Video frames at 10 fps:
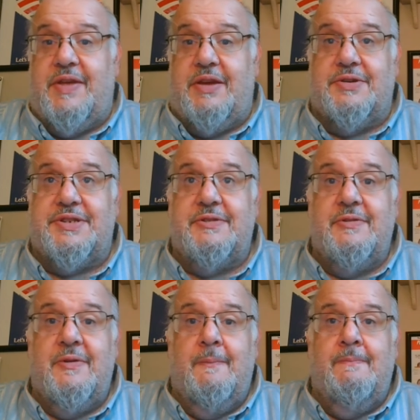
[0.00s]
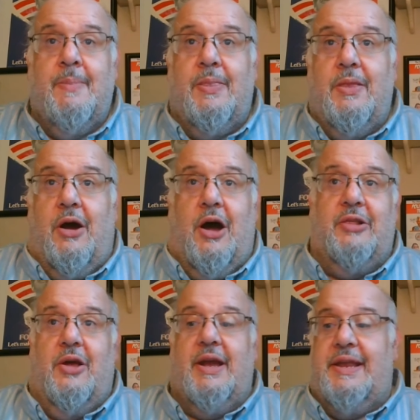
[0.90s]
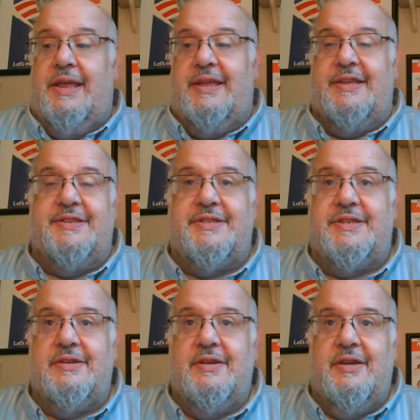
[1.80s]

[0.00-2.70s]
years online is,